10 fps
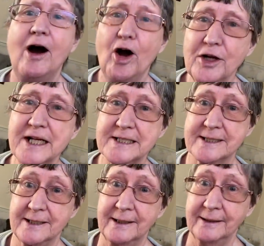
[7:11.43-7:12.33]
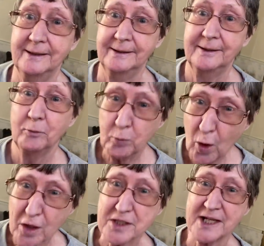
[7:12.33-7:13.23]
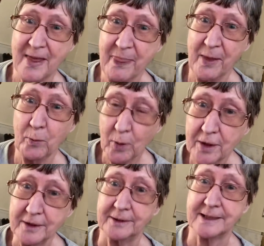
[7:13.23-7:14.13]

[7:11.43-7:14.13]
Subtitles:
Honestly, what in the world